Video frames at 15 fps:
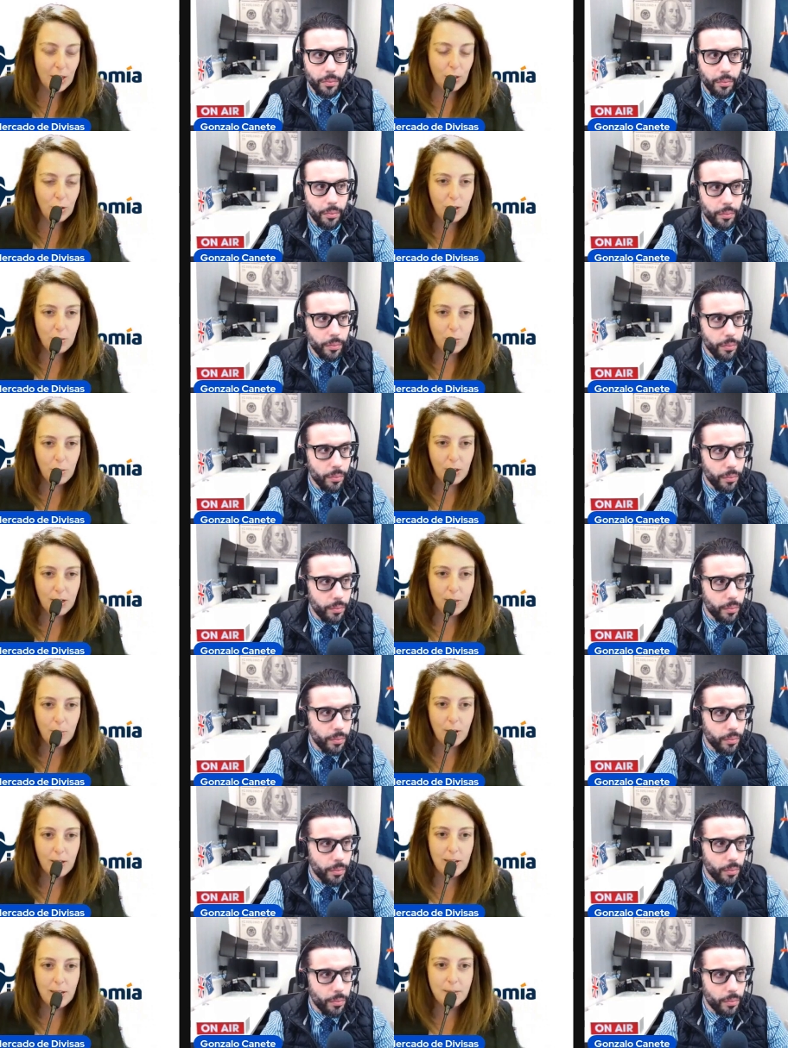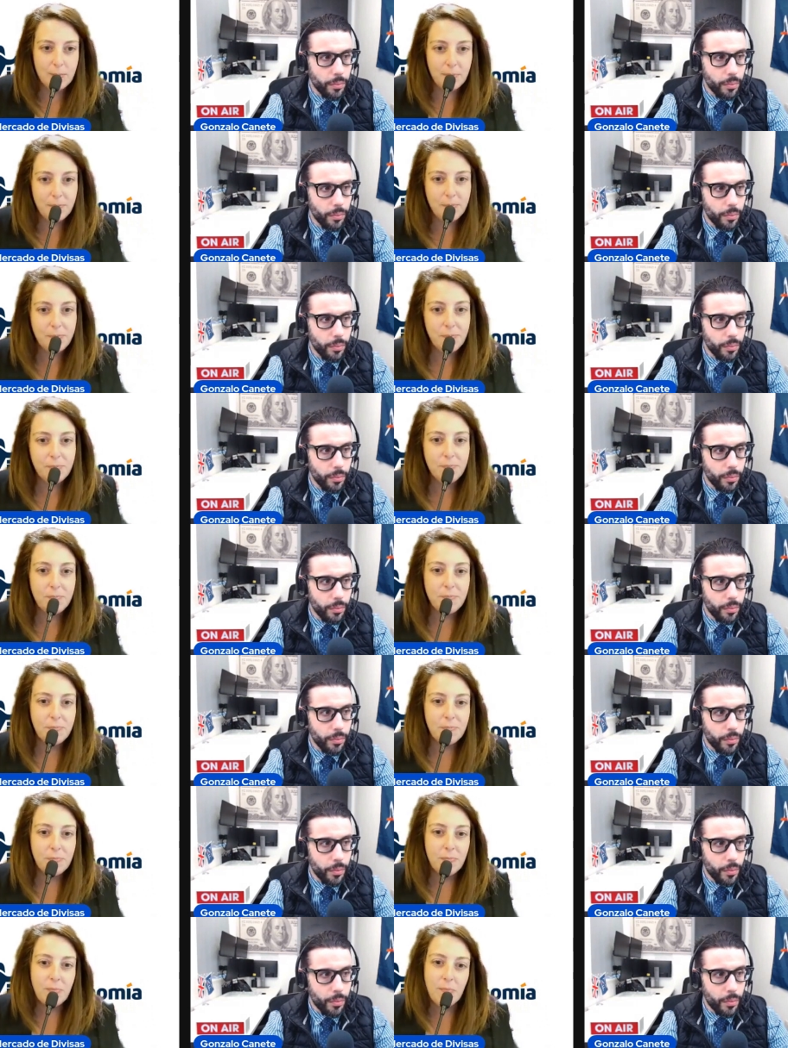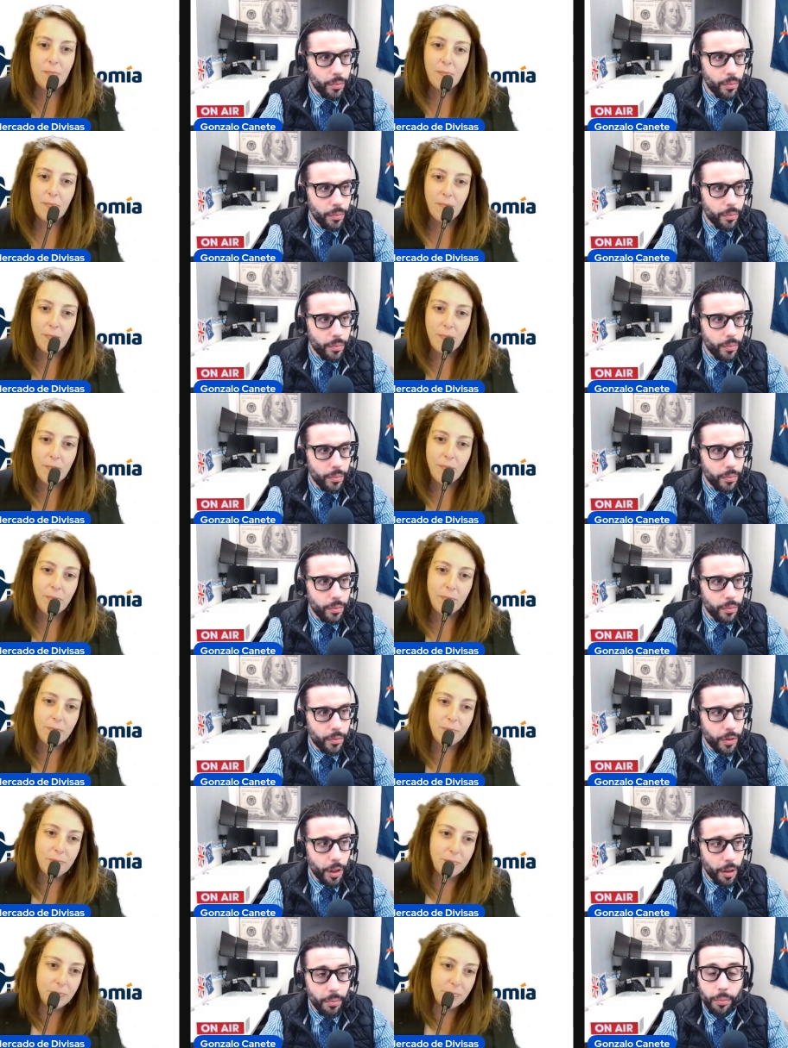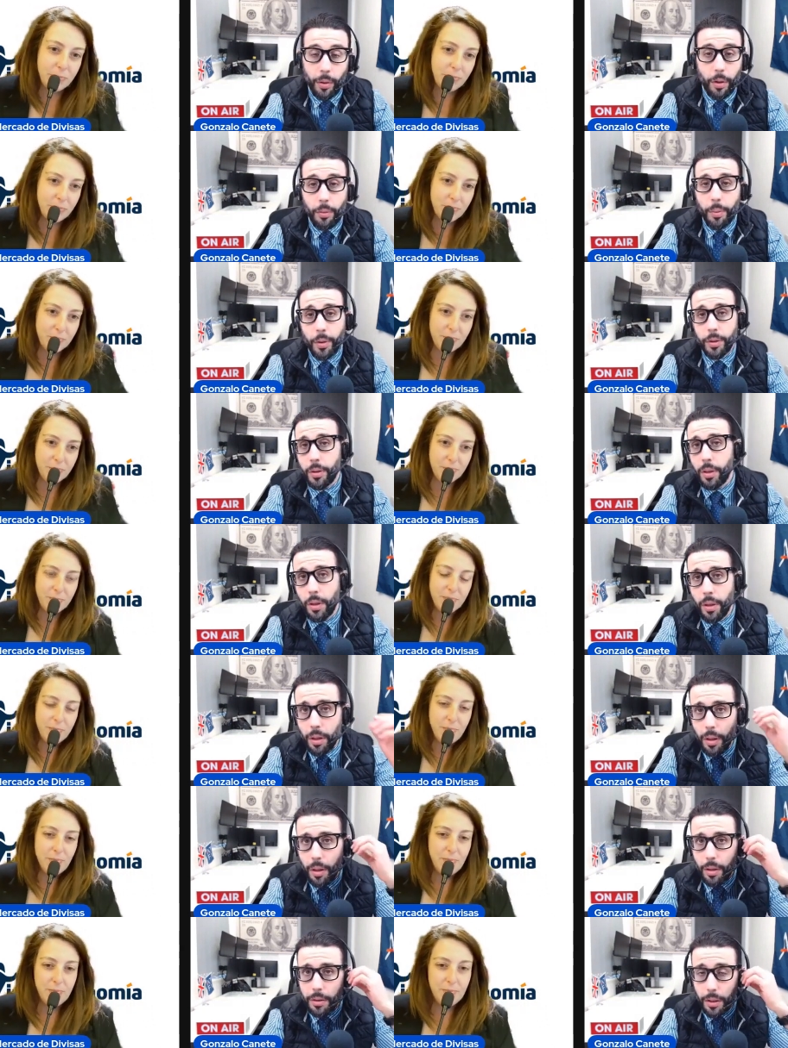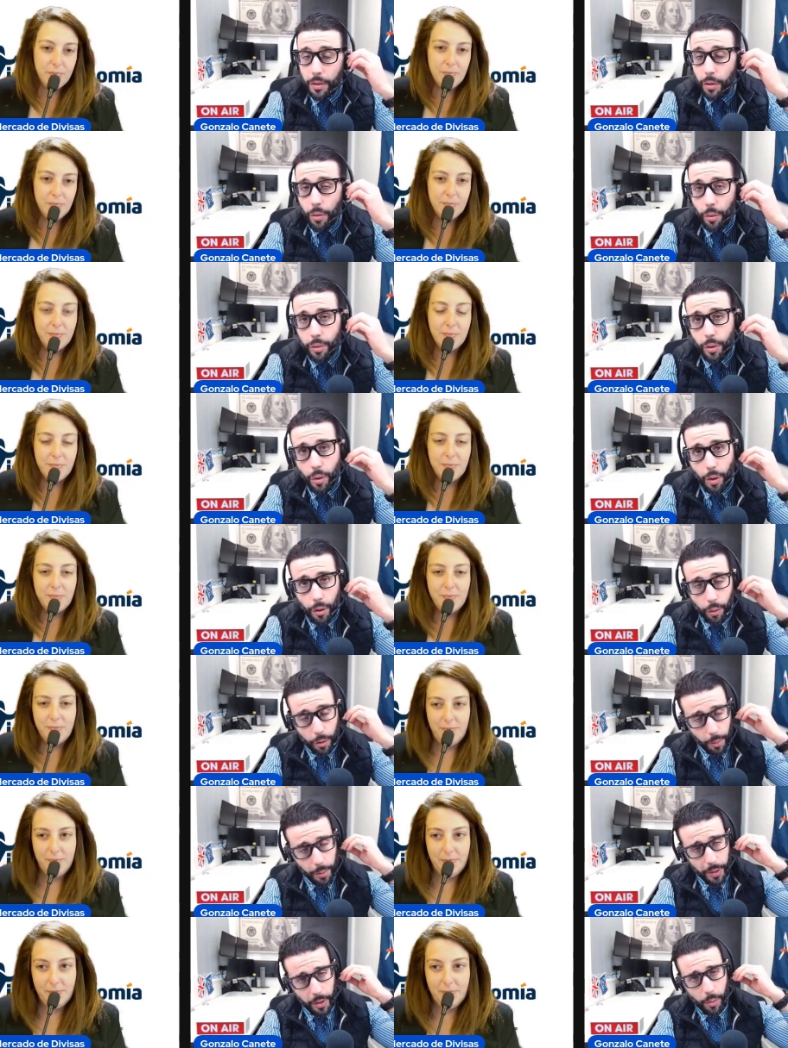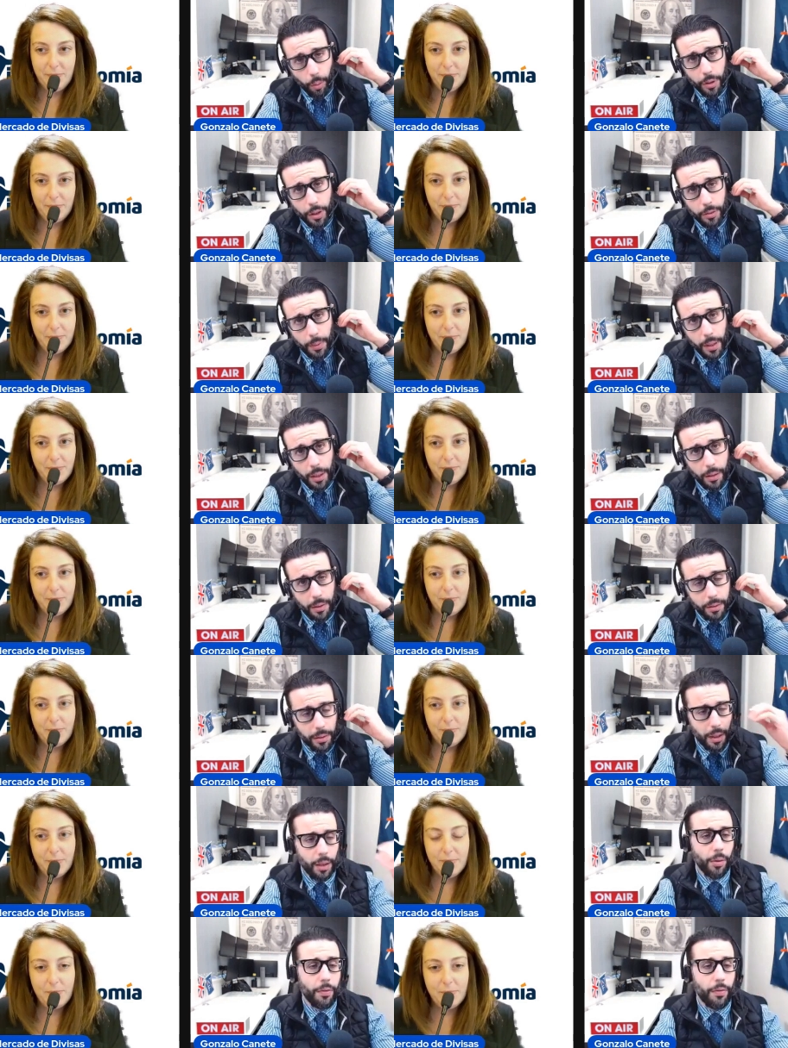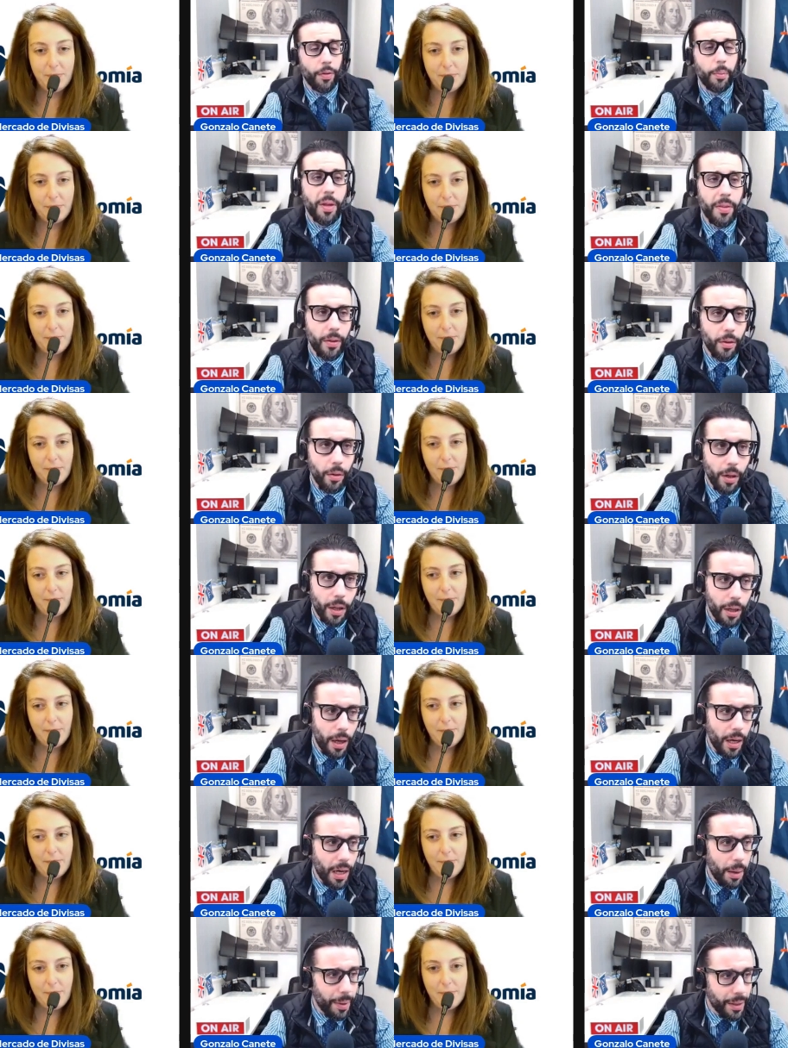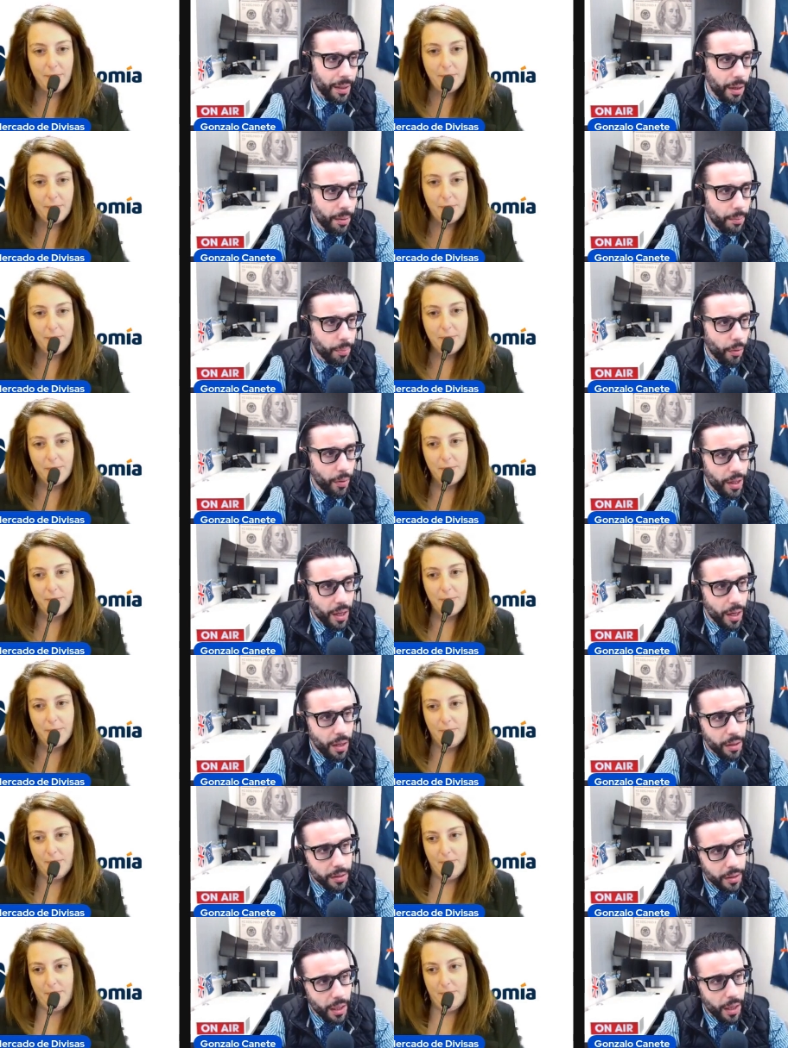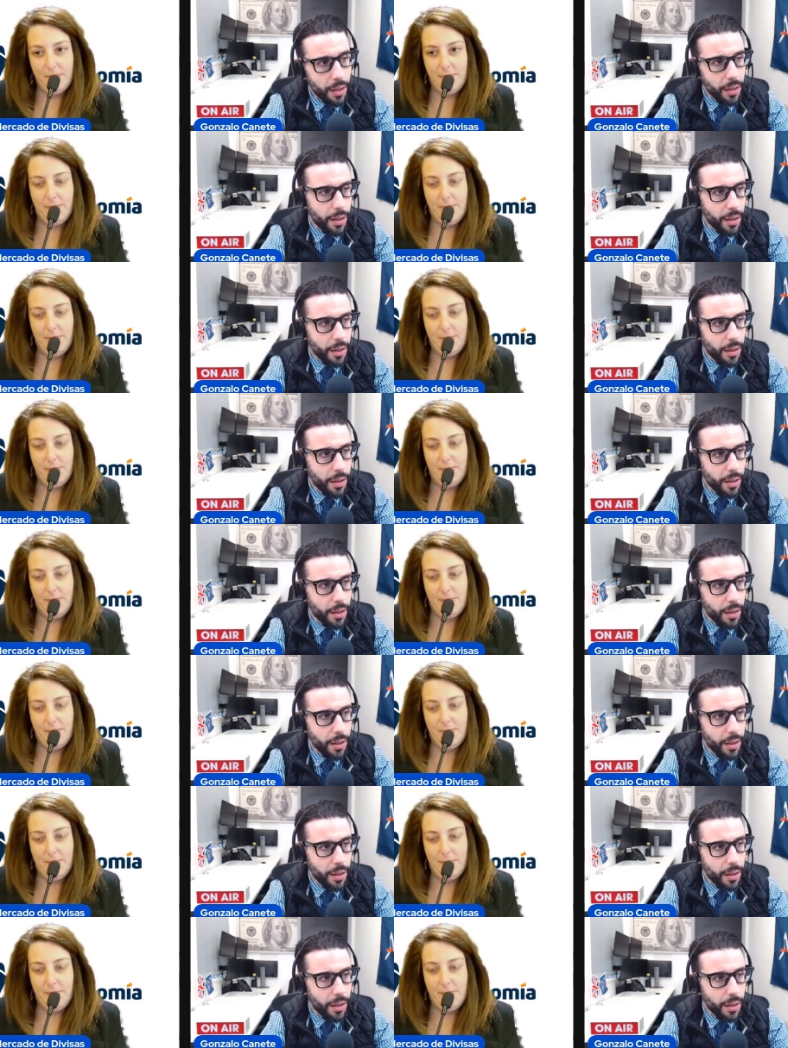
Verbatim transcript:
Speaker 1: information here and there, and we need to see in detail
Speaker 2: Yes, well, that's just what you said. The Bundesbank comes out with a report saying that Germany could be on the verge